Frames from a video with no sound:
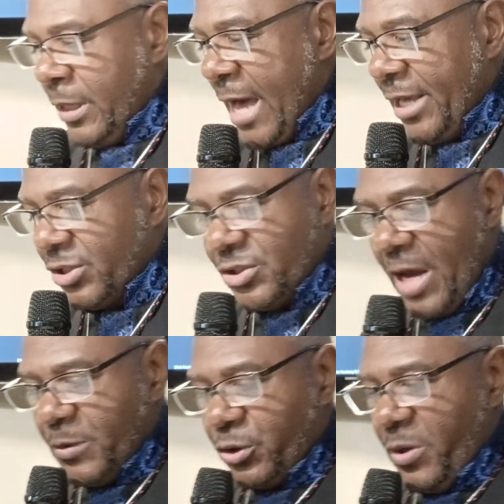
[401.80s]
Galatians
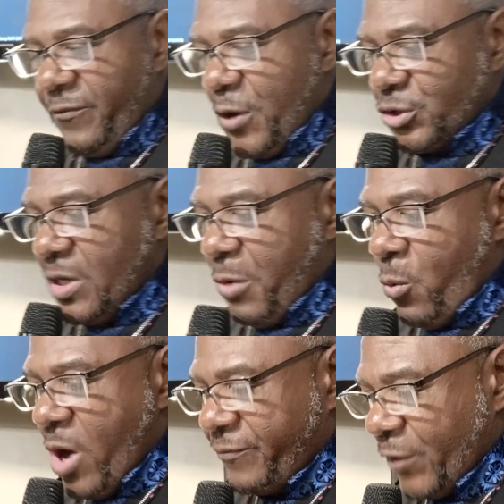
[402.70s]
chapter 3, verse number
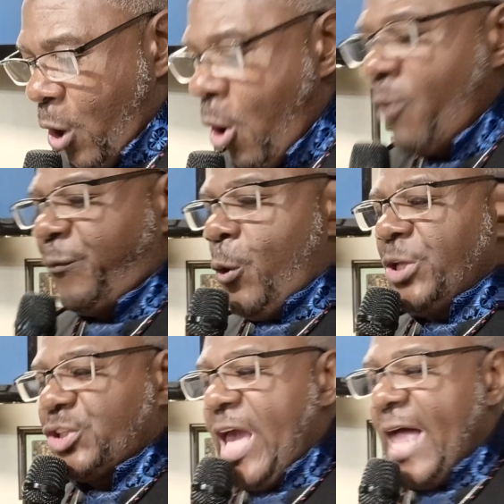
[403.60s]
1. For all oh,
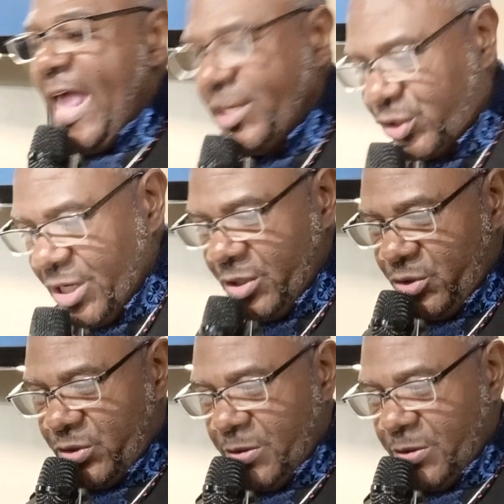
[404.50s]
foolish Galatians,